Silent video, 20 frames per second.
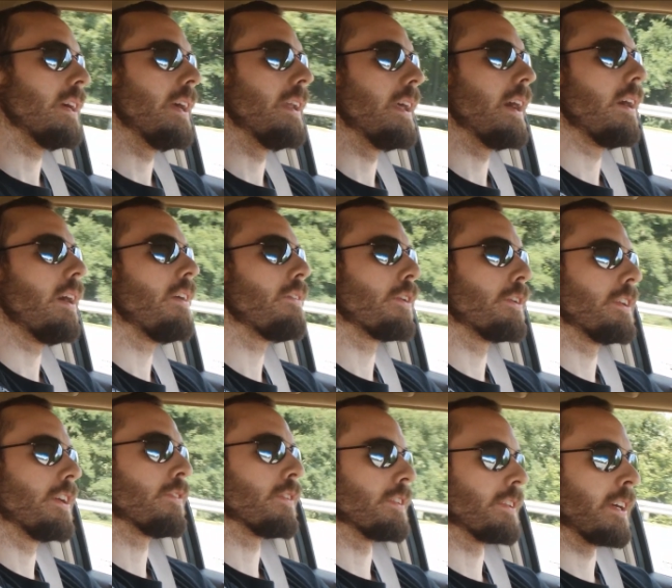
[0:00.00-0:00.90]
and now I've
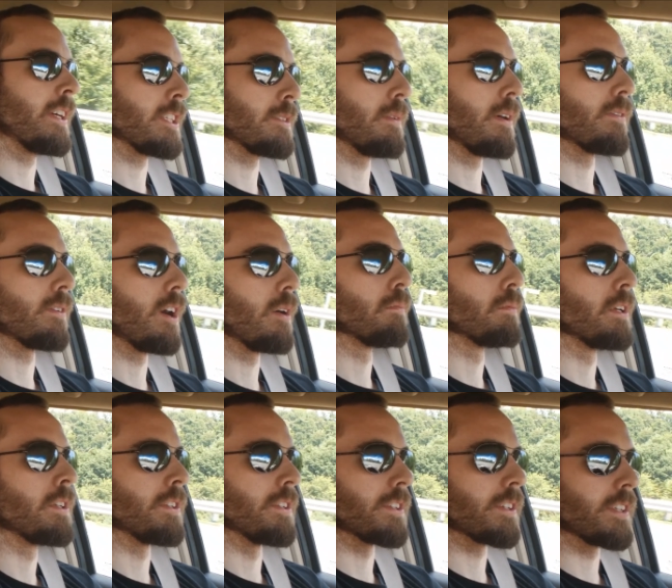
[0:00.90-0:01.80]
heard different things about Rob
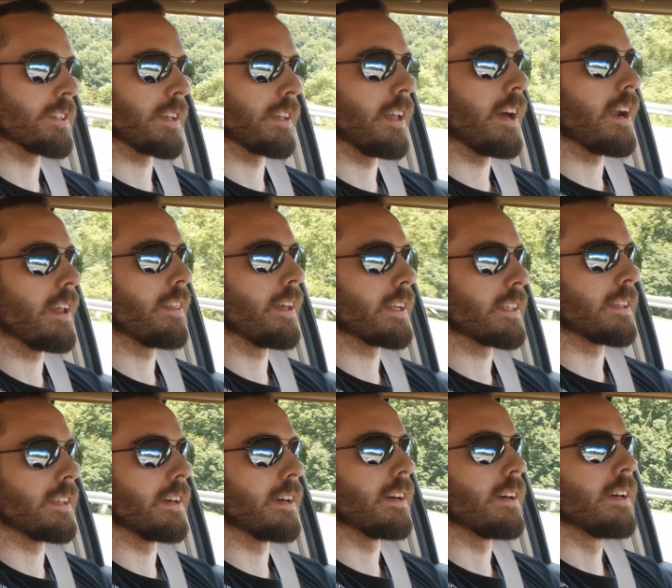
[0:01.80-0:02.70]
Riches because a lot of
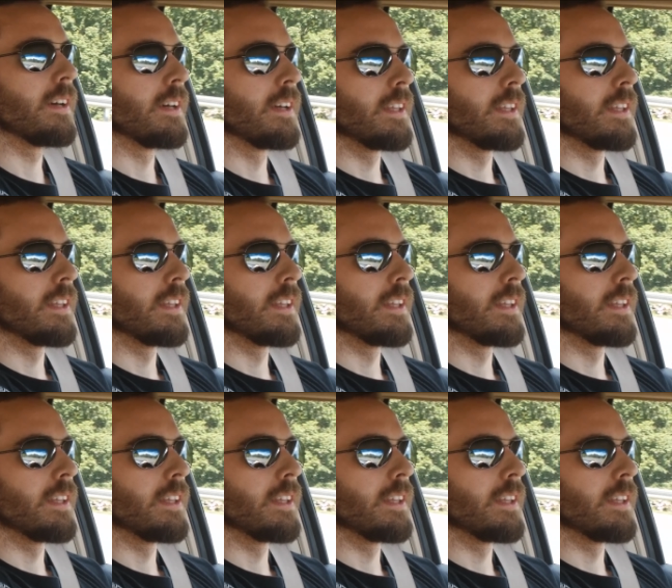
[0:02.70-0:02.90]
like the